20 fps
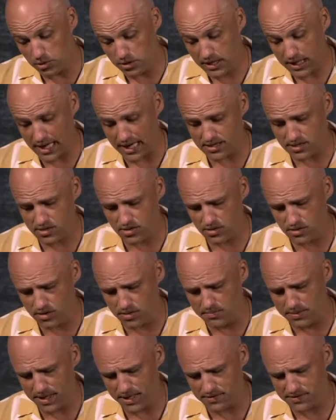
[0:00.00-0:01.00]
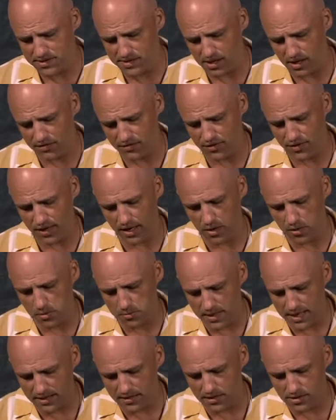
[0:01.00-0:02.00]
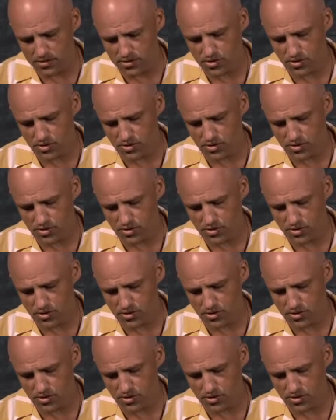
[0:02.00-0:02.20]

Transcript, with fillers: cast her on a bed of suffering. I will make those